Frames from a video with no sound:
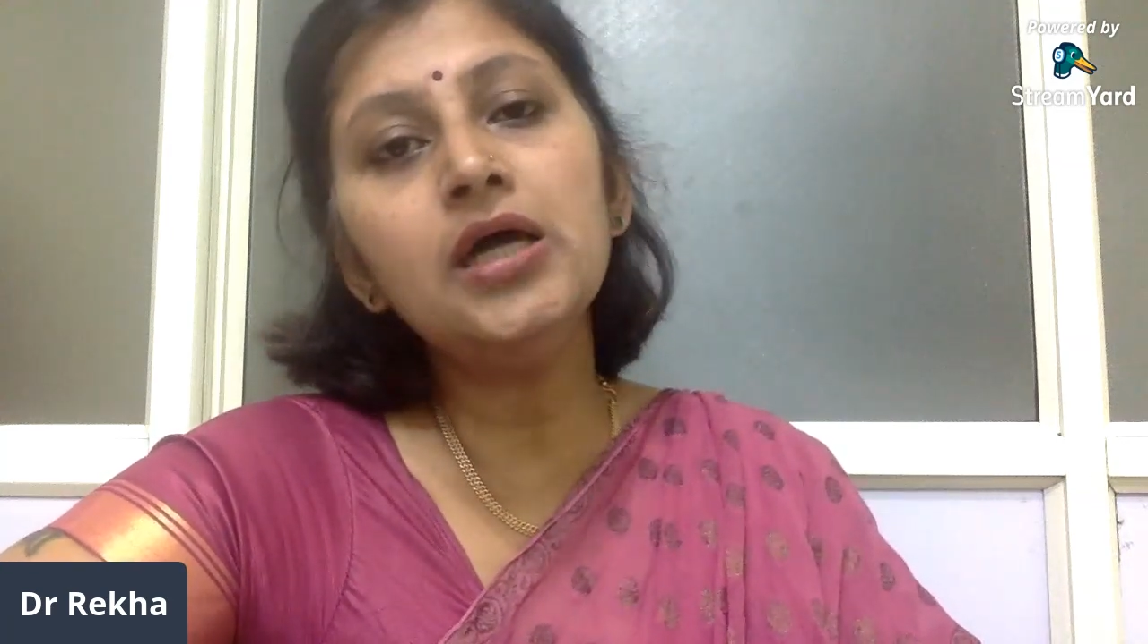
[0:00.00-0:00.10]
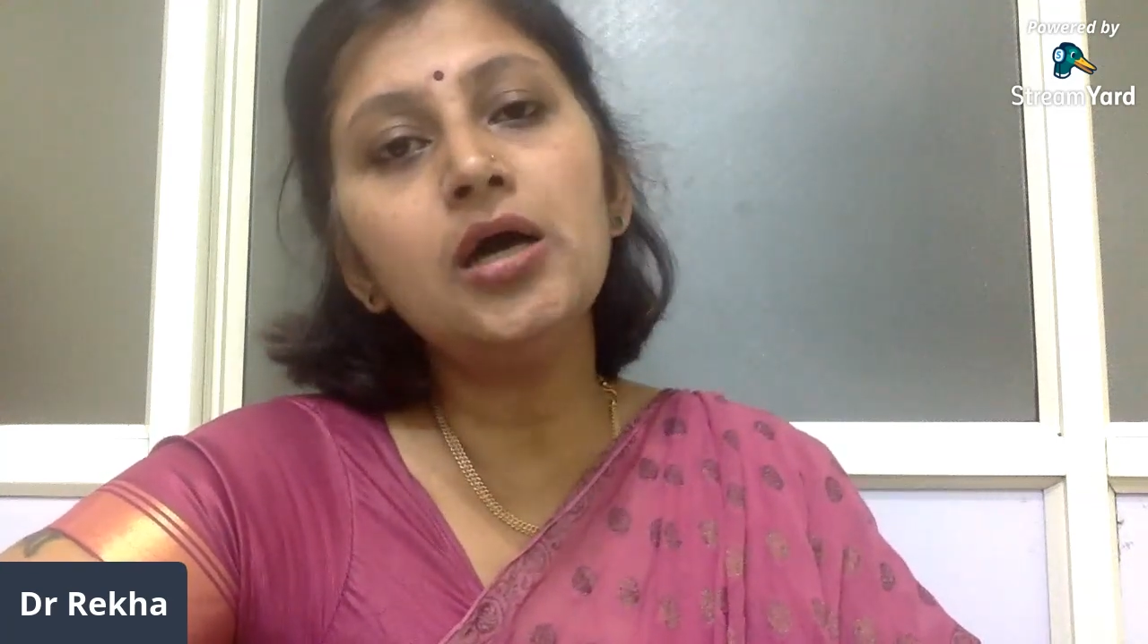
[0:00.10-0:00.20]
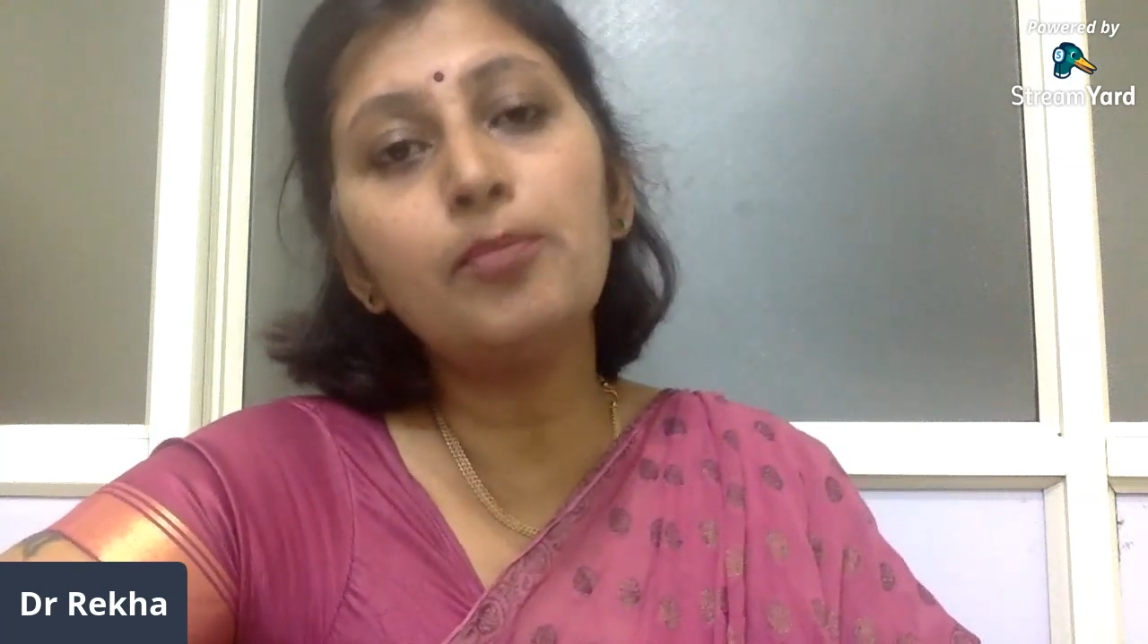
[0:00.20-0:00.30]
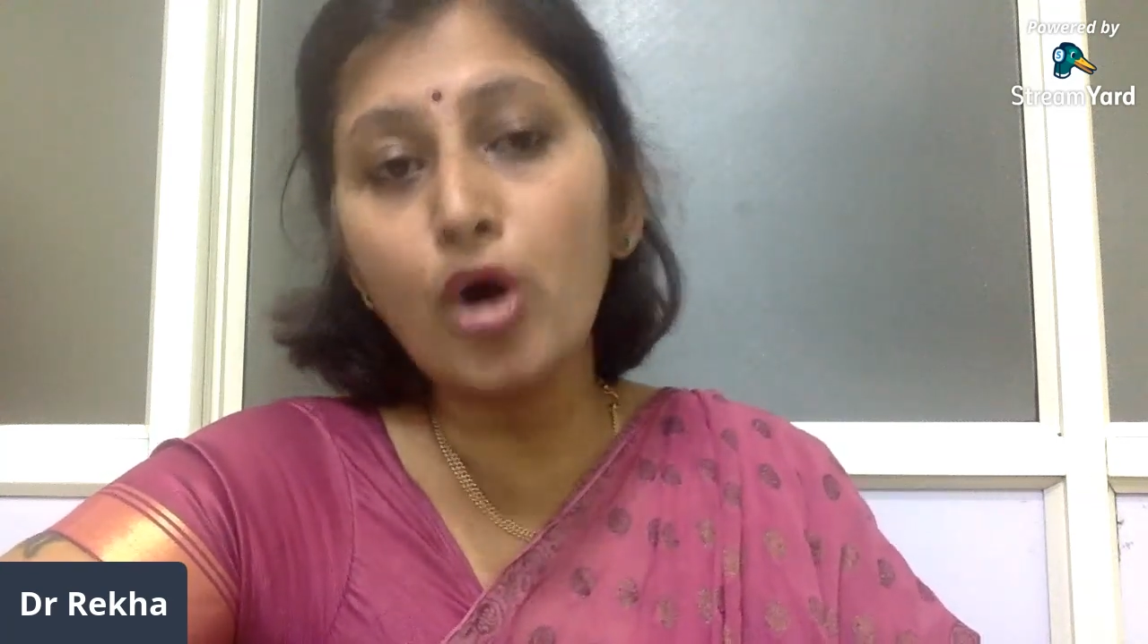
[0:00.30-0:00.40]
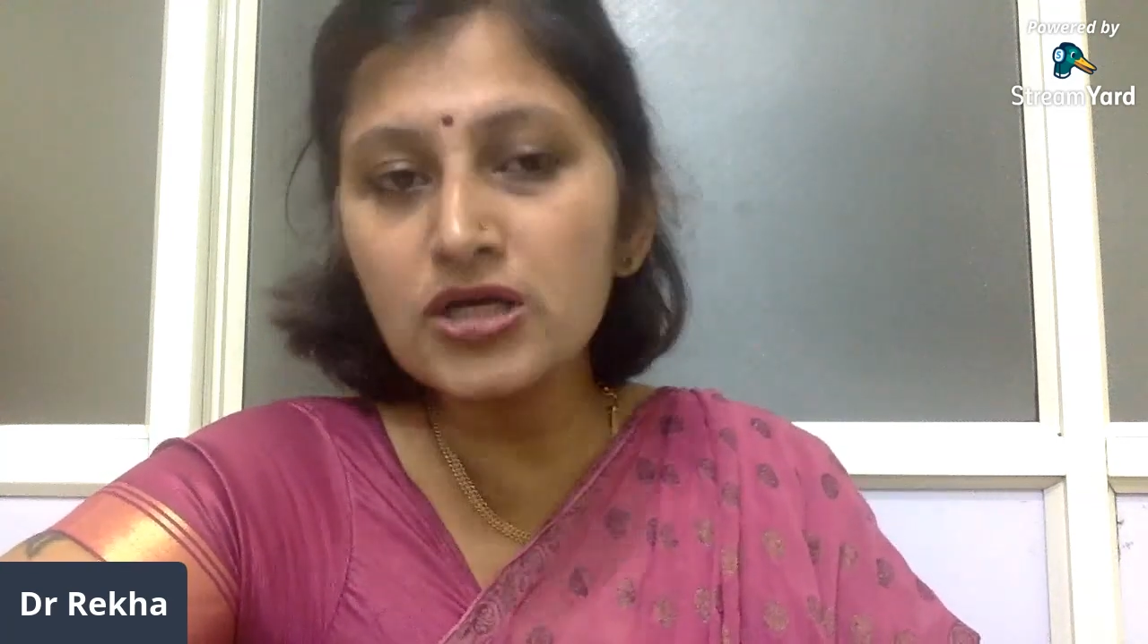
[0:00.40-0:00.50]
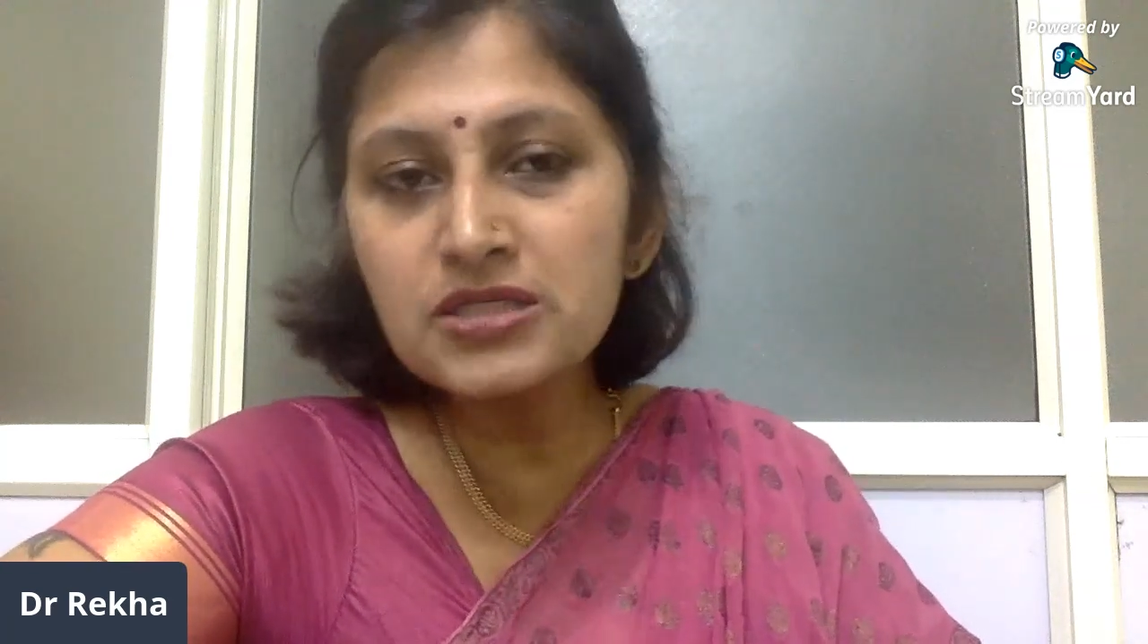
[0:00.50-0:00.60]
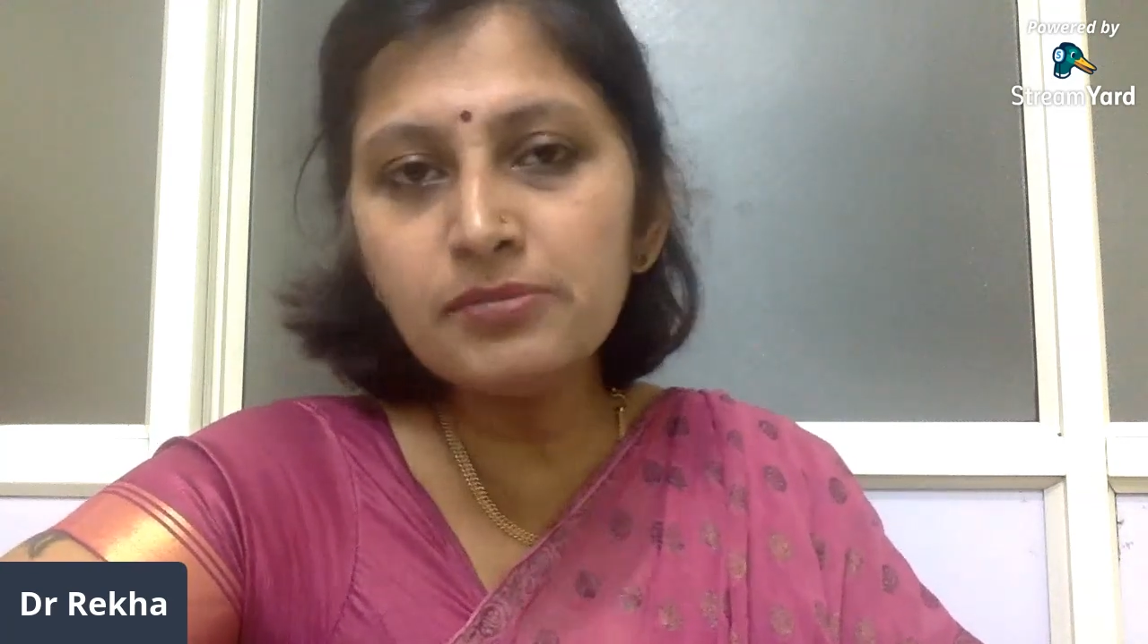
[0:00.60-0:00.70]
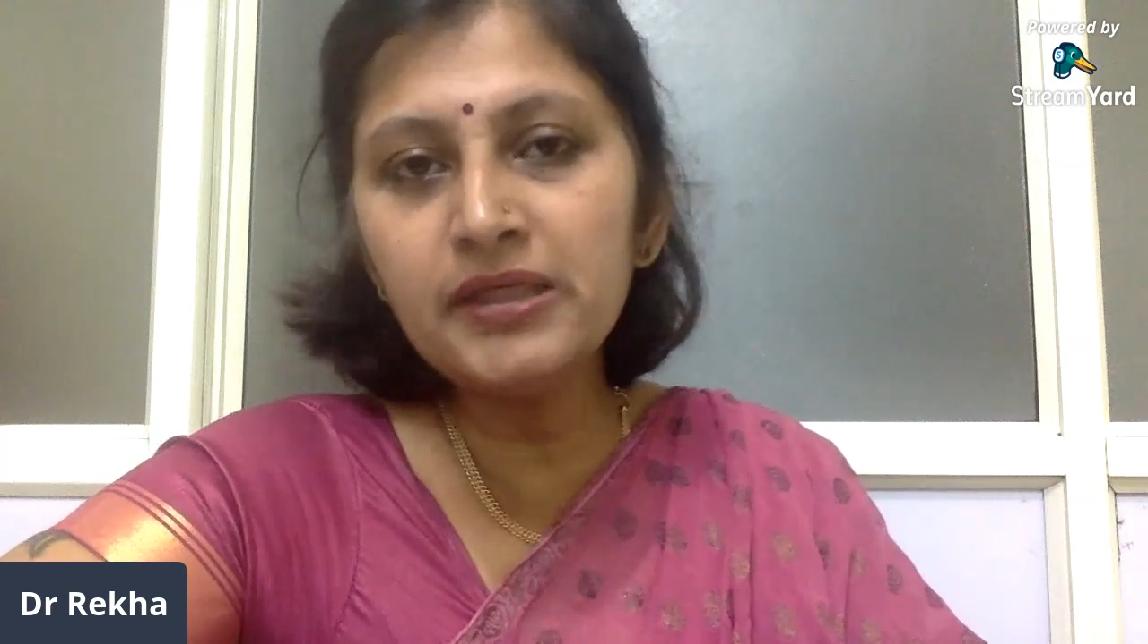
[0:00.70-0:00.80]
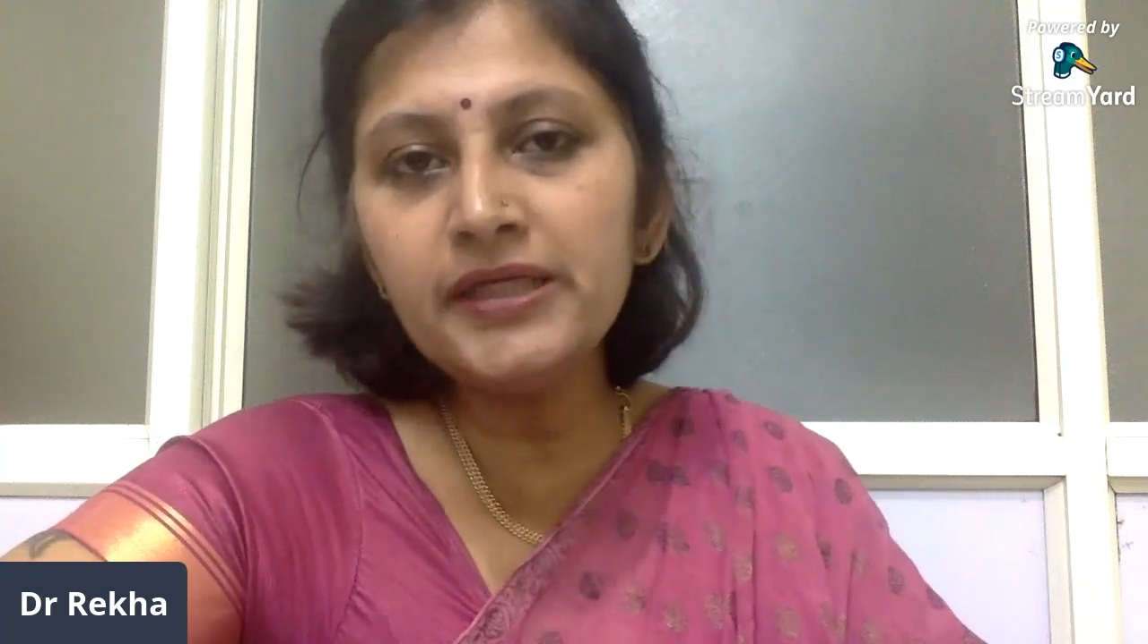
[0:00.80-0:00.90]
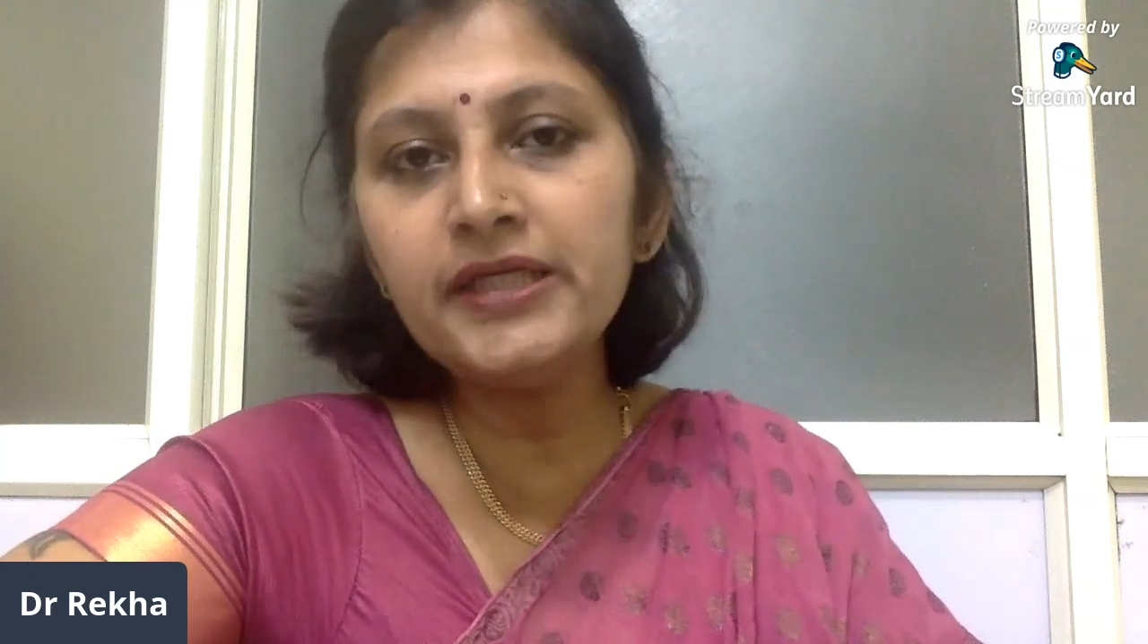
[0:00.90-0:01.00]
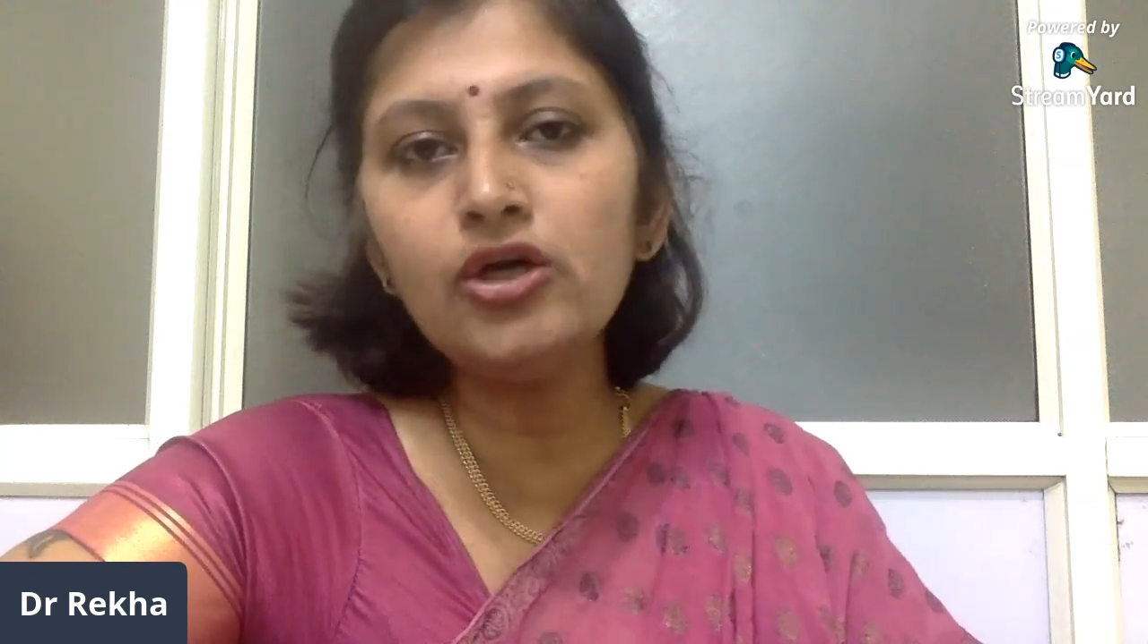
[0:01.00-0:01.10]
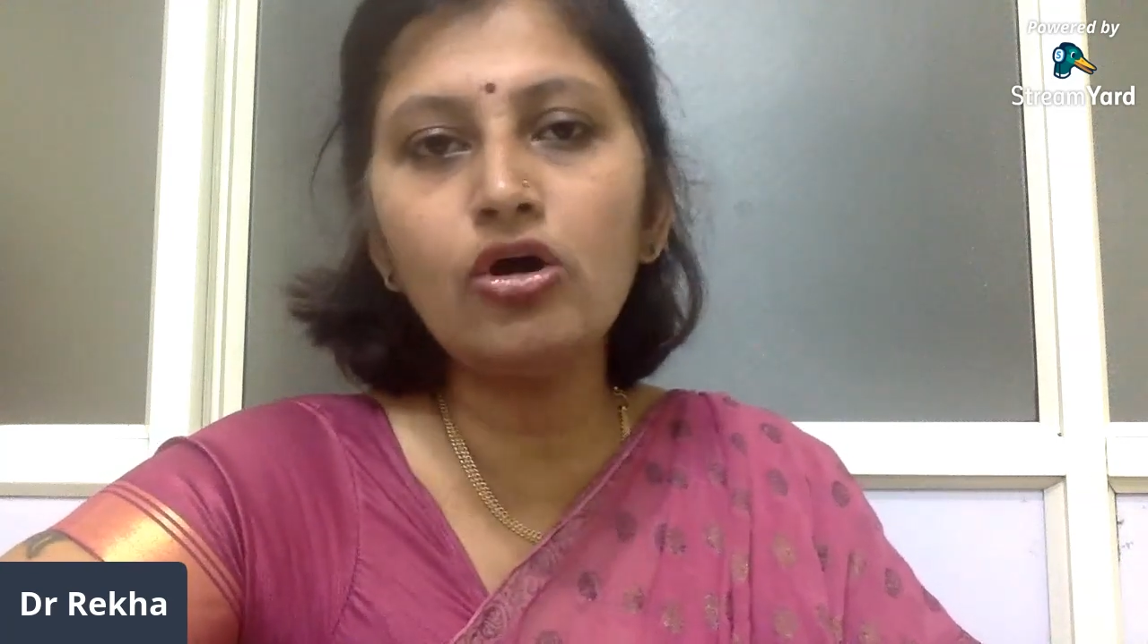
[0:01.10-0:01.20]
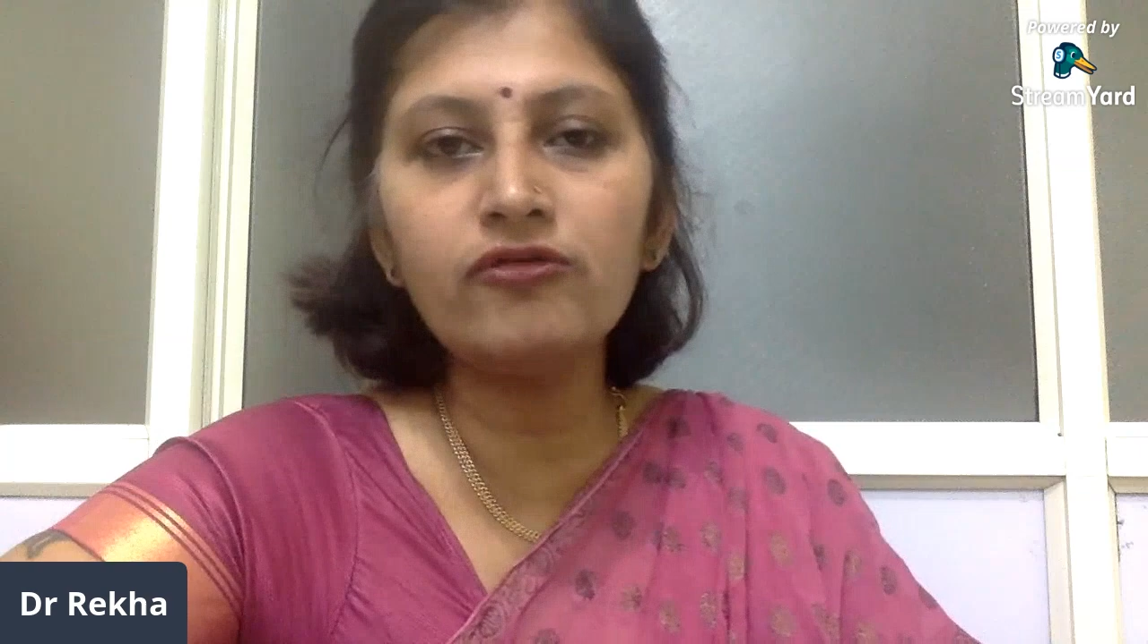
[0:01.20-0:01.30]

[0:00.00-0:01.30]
possibility of